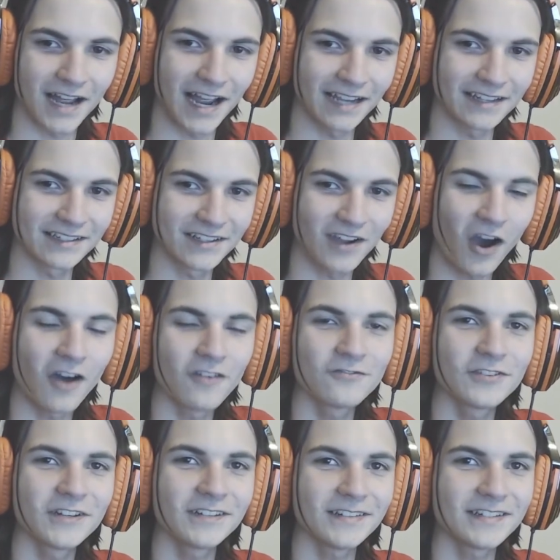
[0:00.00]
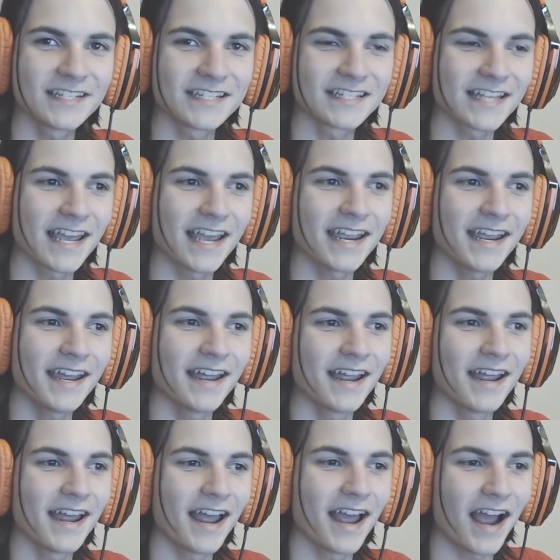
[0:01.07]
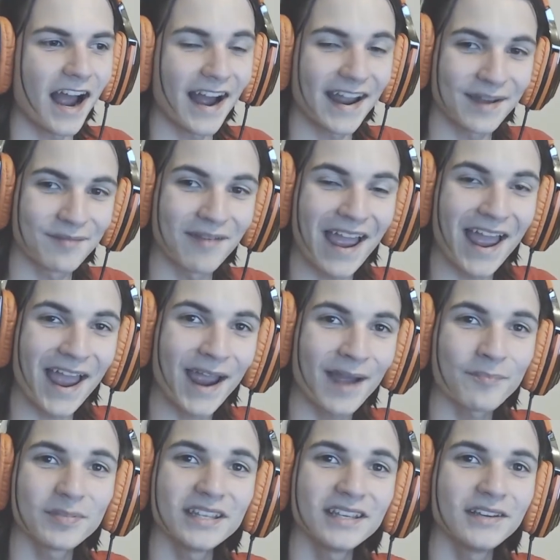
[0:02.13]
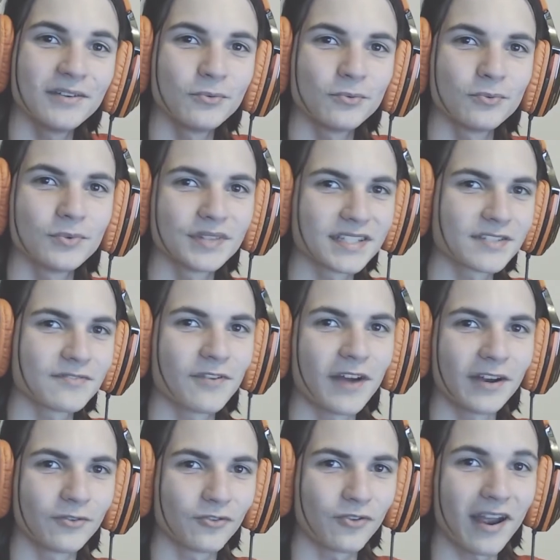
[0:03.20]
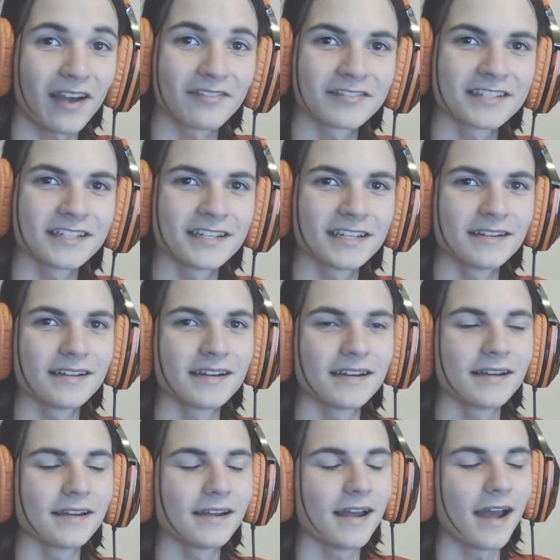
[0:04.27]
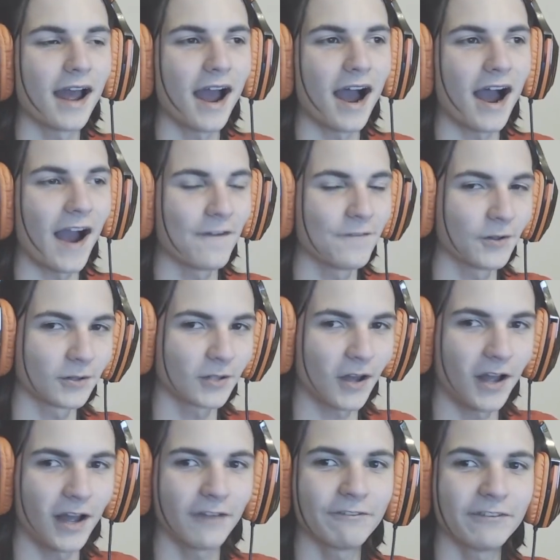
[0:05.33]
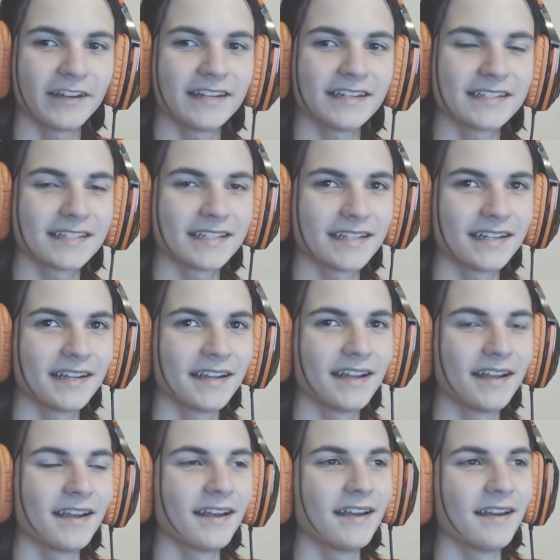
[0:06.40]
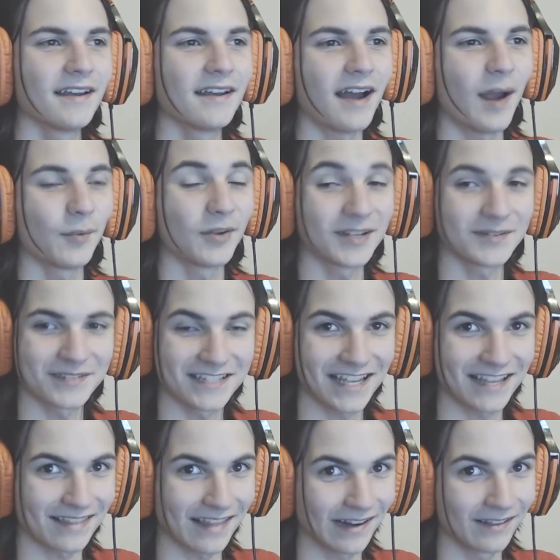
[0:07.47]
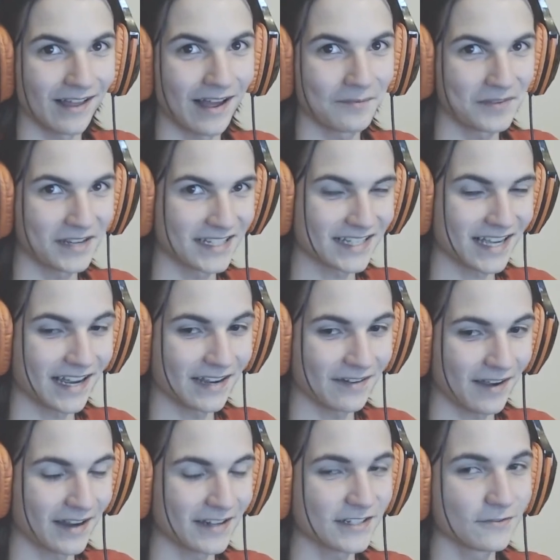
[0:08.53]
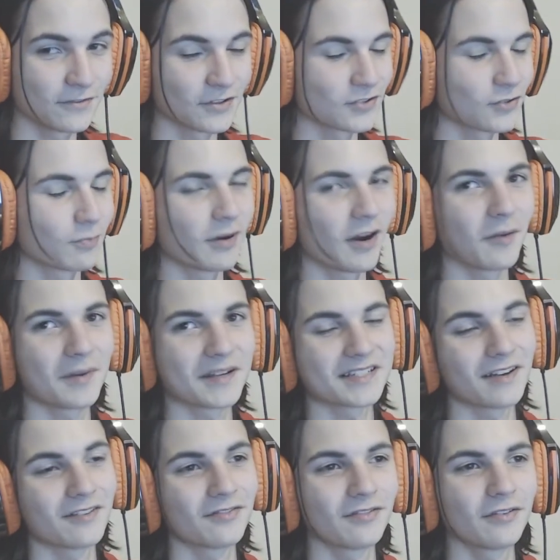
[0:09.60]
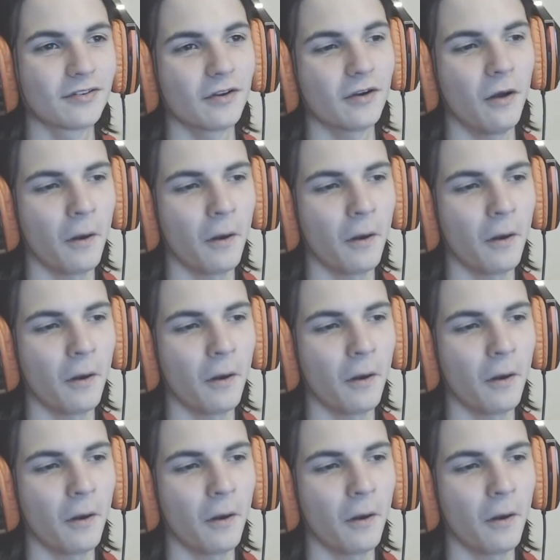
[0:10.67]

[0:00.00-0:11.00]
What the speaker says: I can confidently say I am happy with this final draft. I feel confident. I'm going to be saying that a lot because I just feel so proud of myself.